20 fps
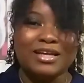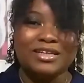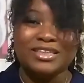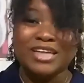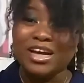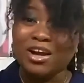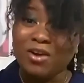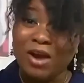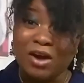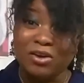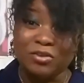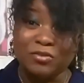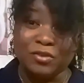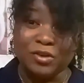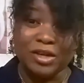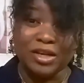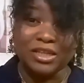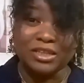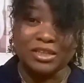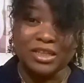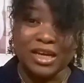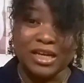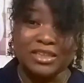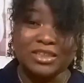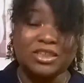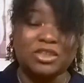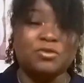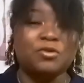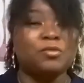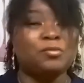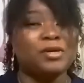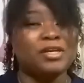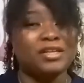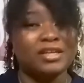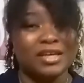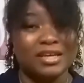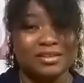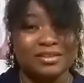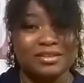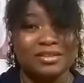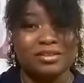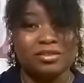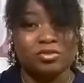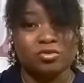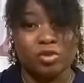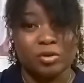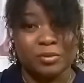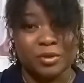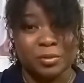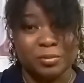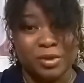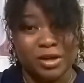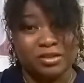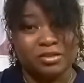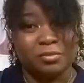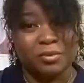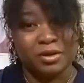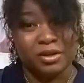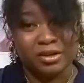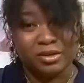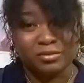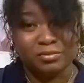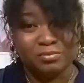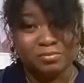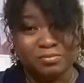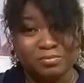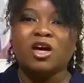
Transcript: Check her out if you get a chance. She will be linked in the description box below.